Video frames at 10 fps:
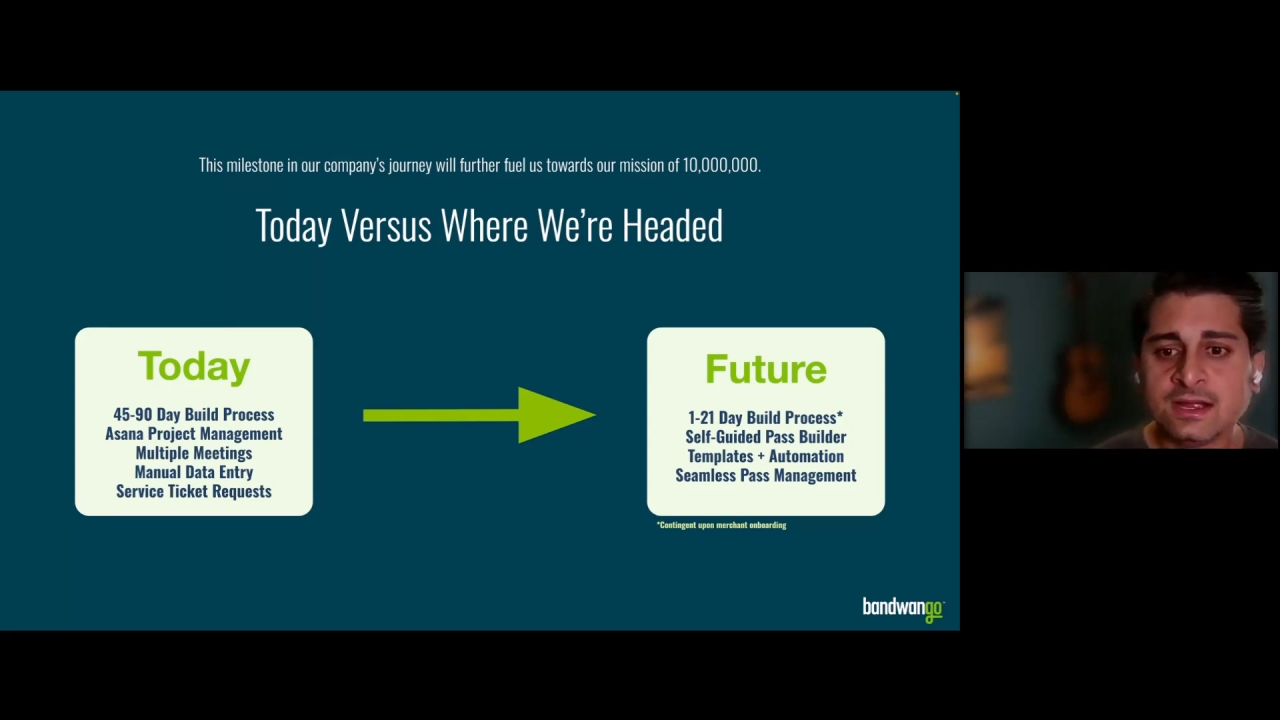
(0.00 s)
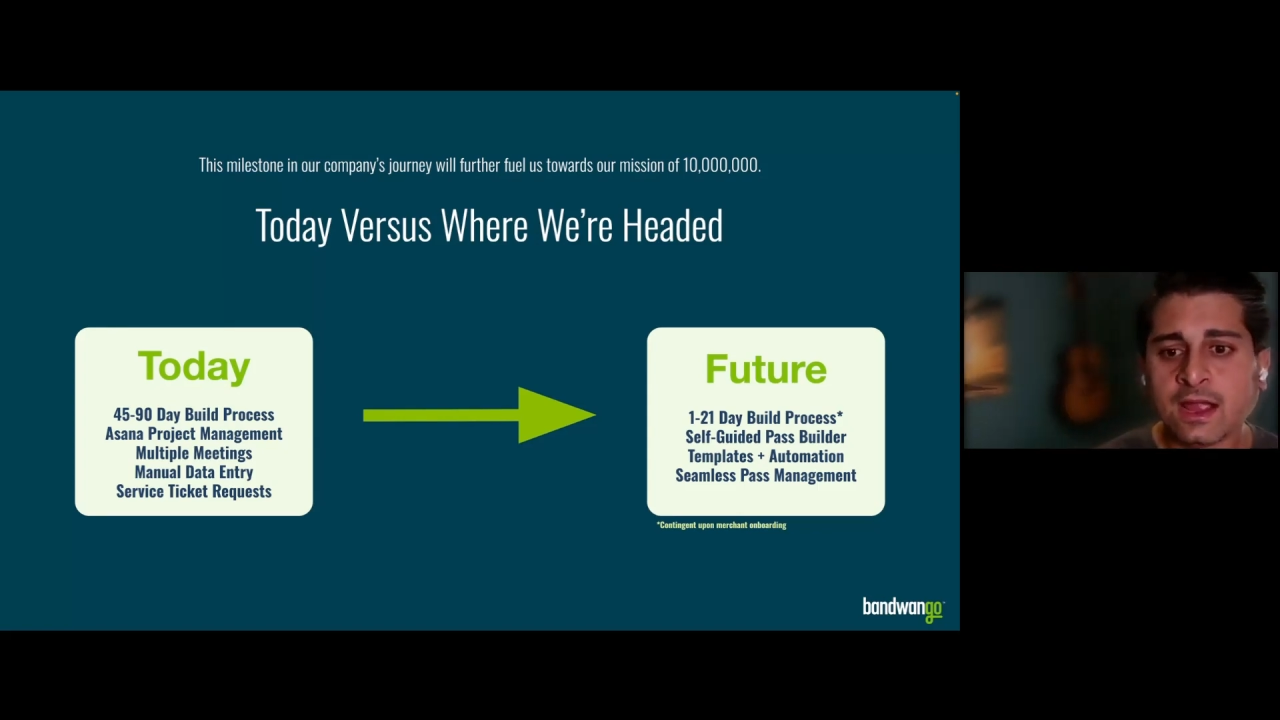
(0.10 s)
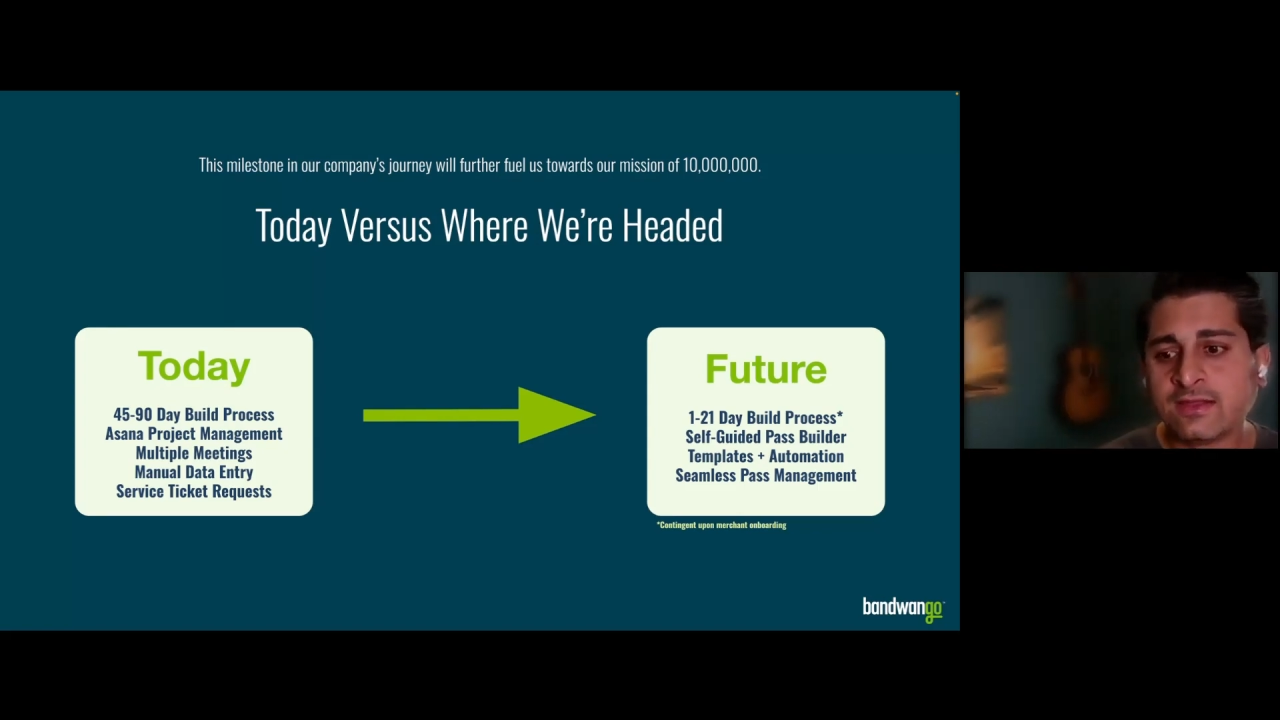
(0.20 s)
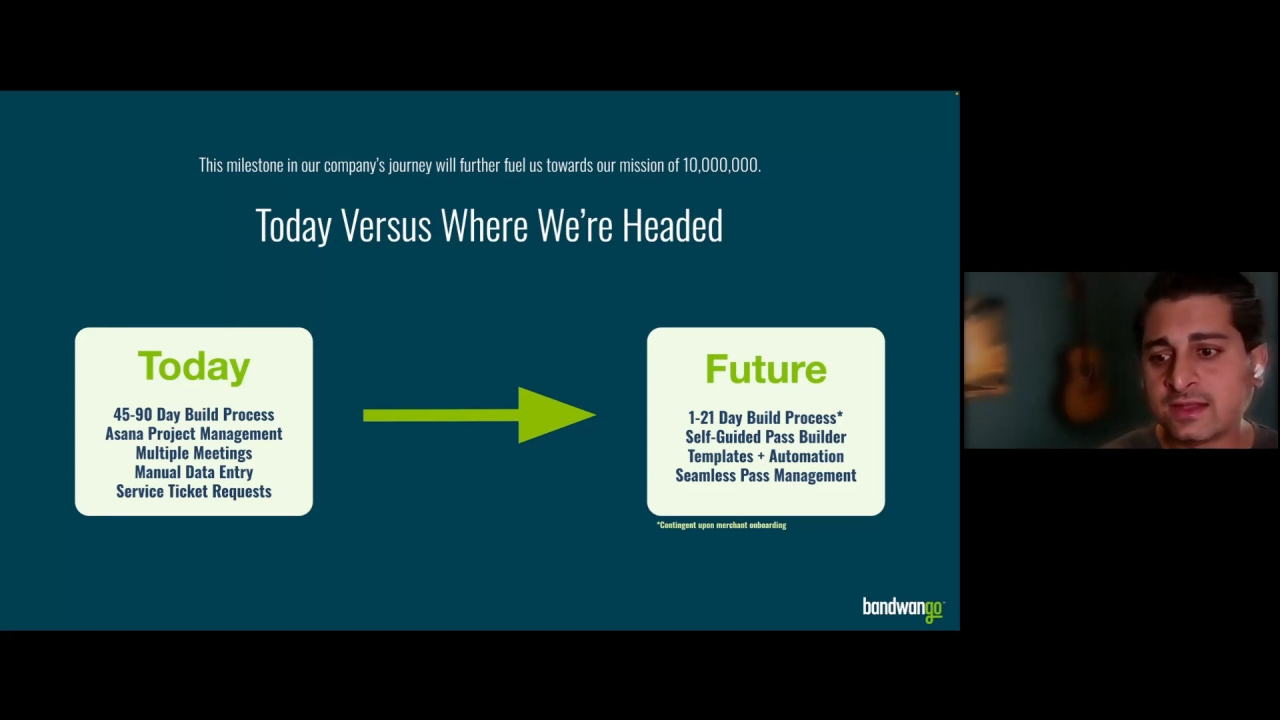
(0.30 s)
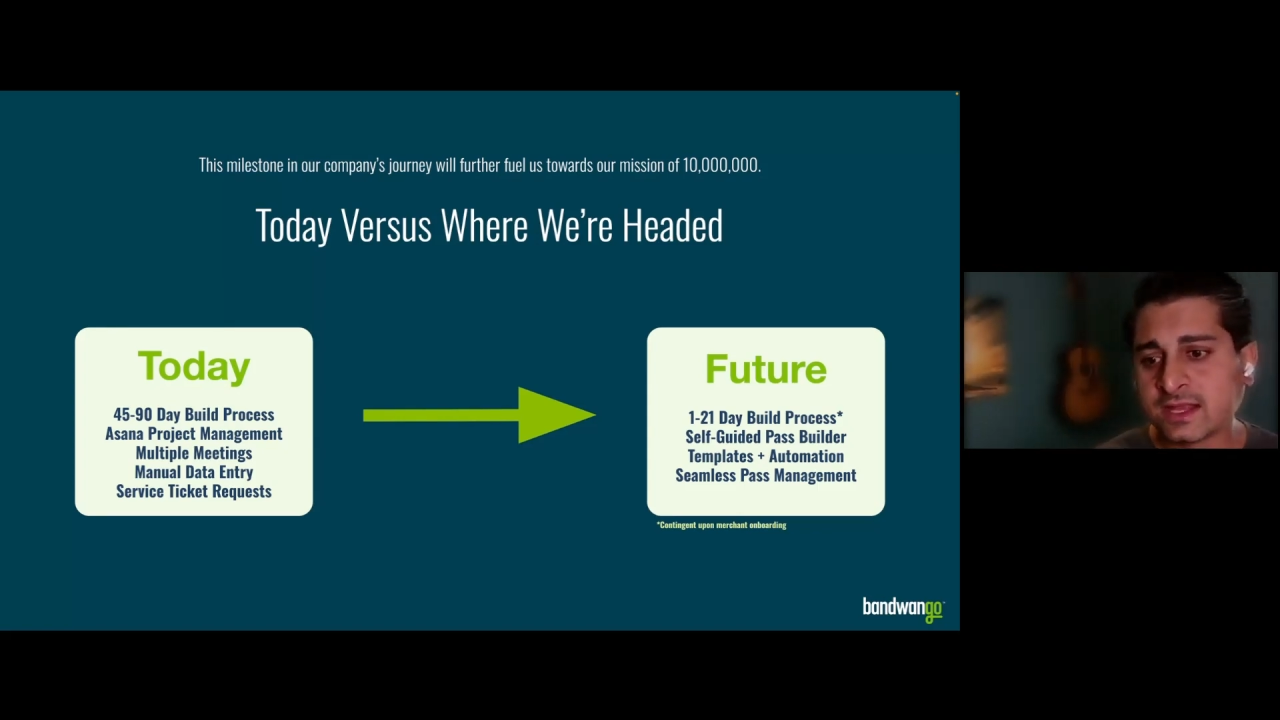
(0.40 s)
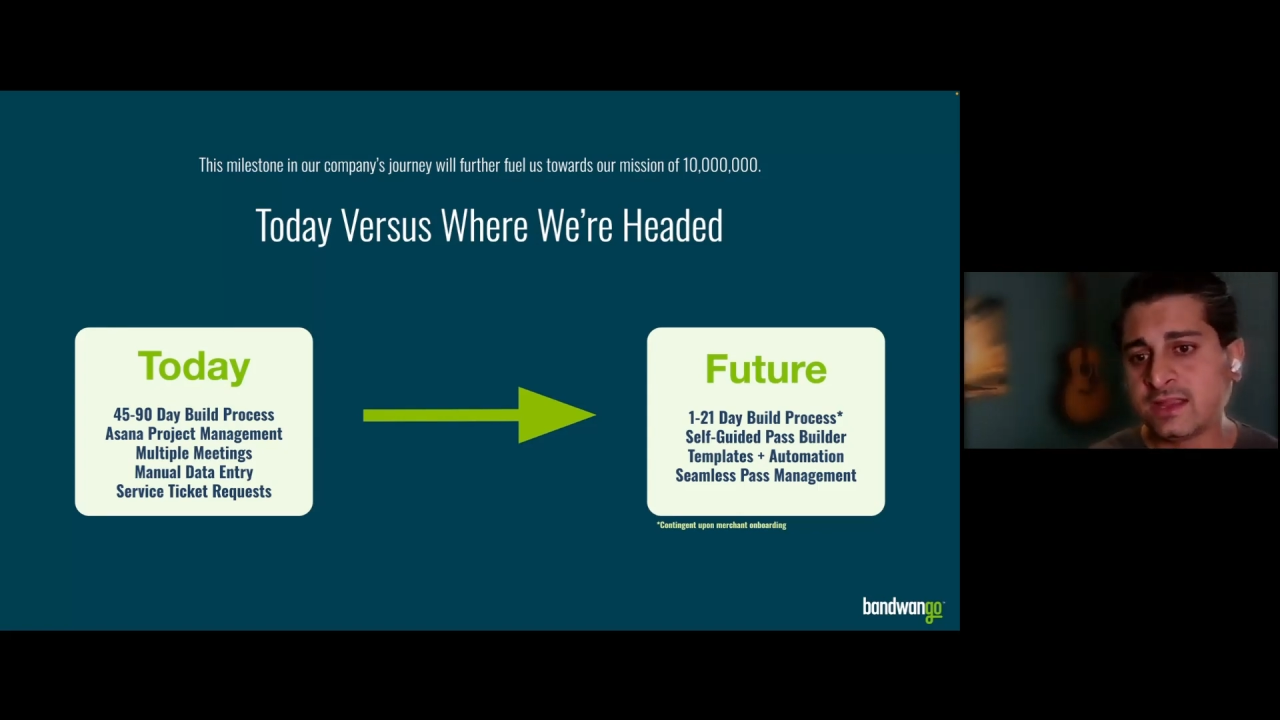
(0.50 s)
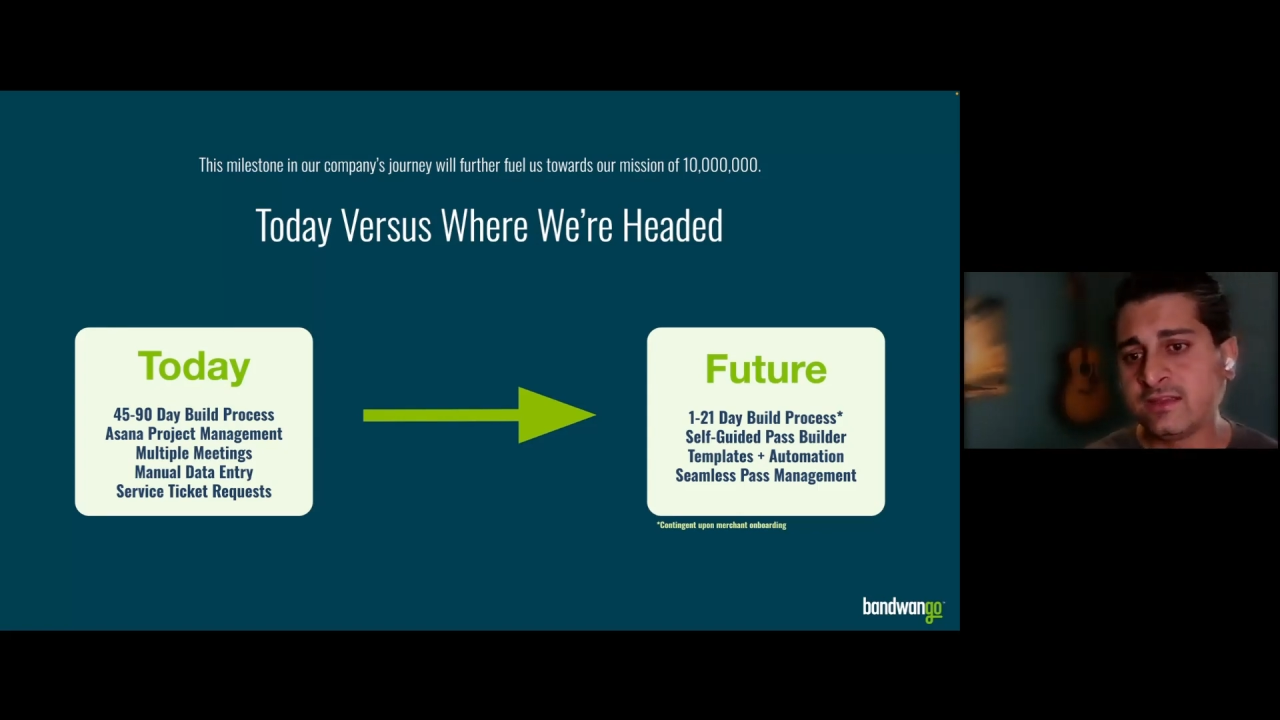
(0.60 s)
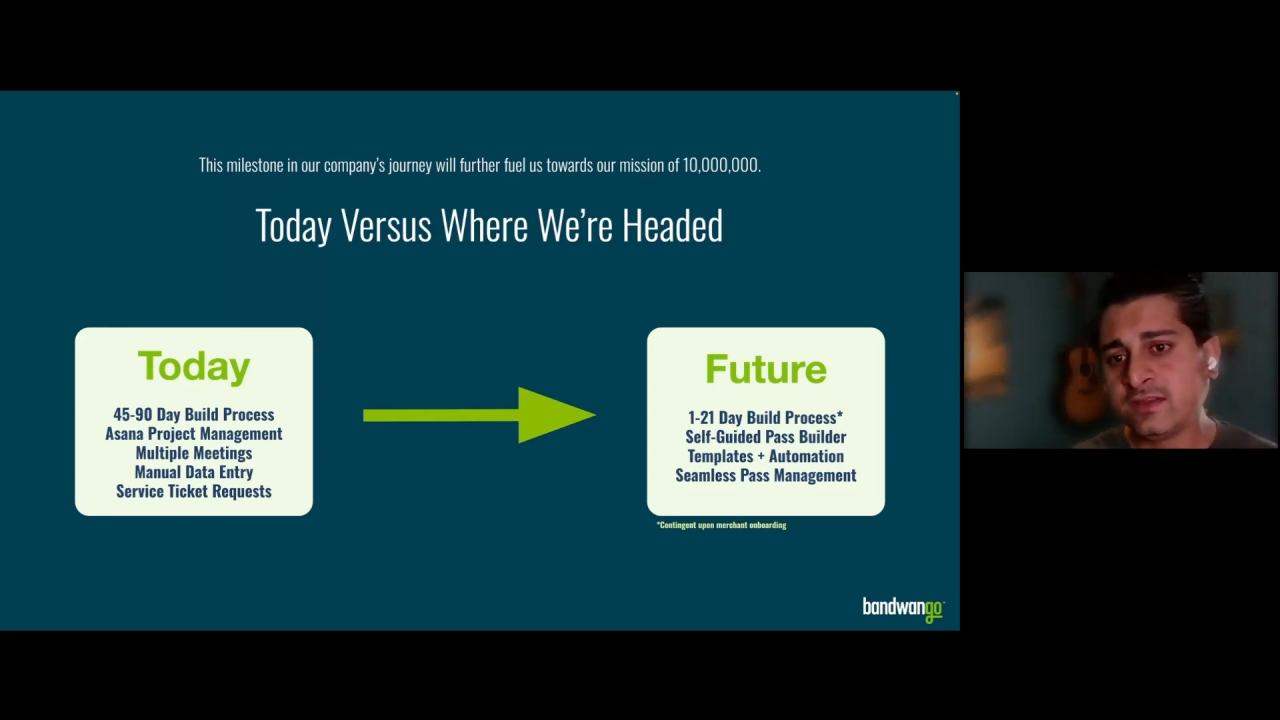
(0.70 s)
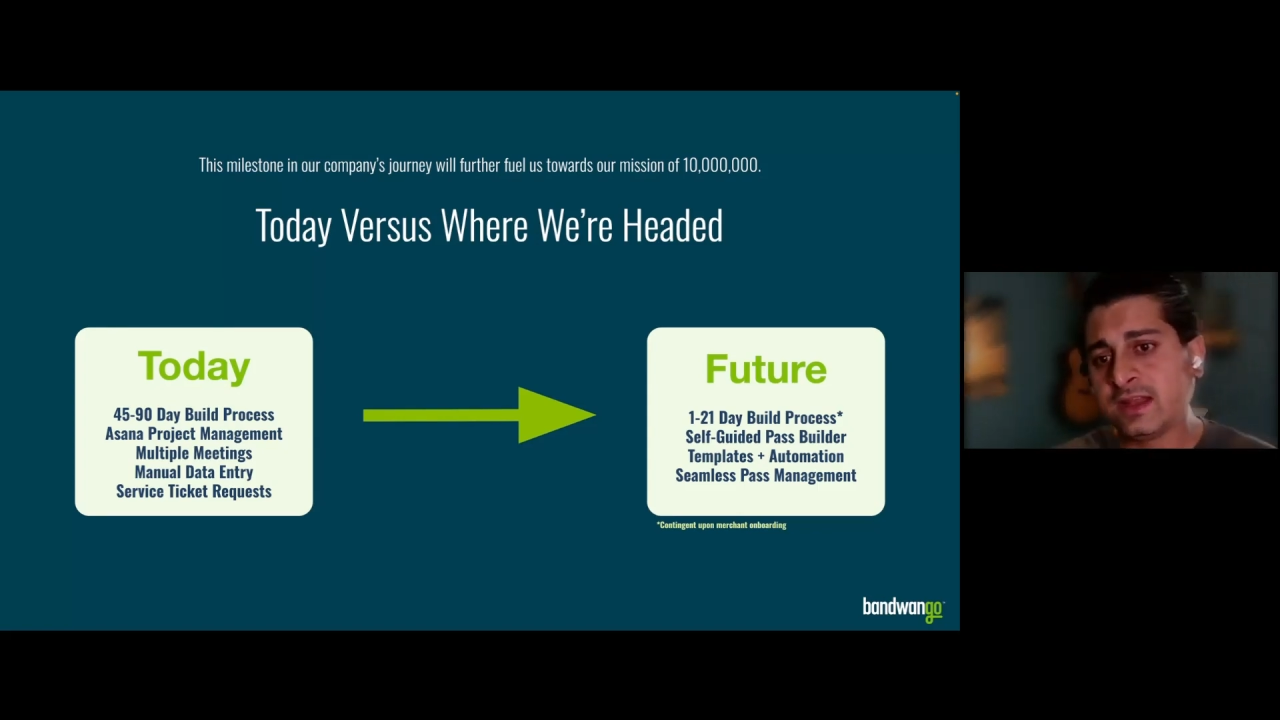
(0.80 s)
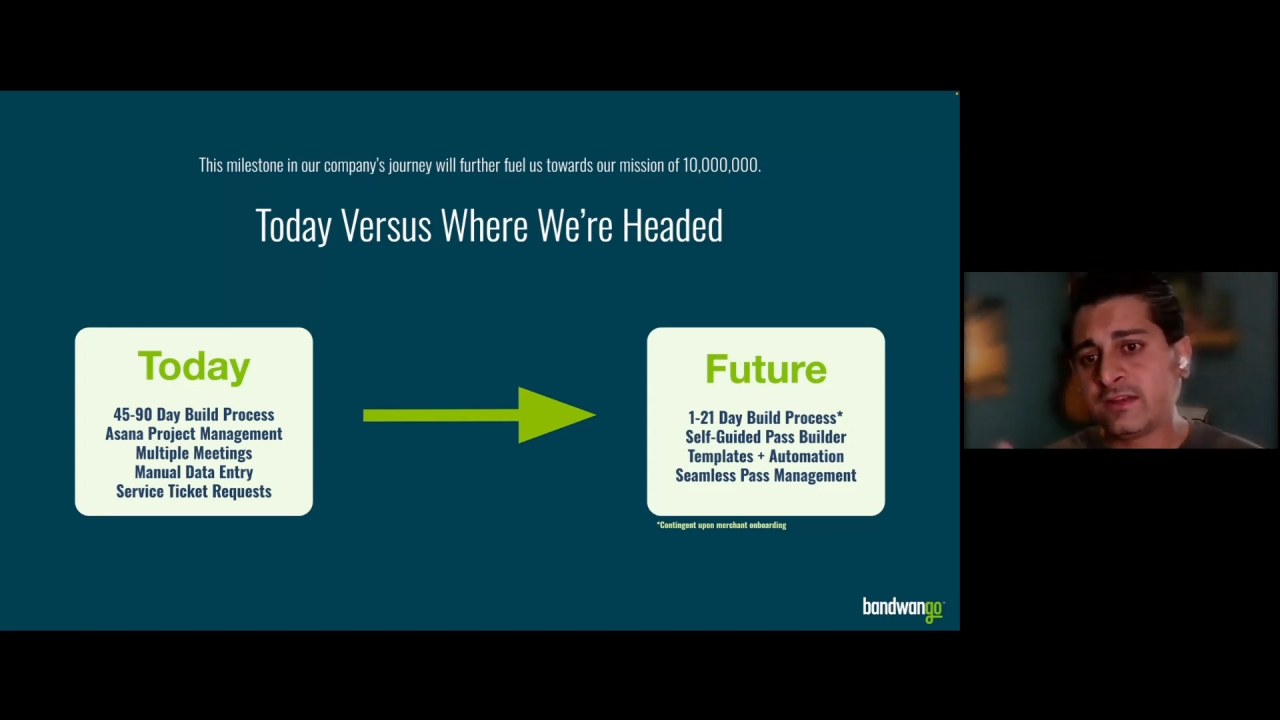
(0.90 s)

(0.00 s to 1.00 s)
And then even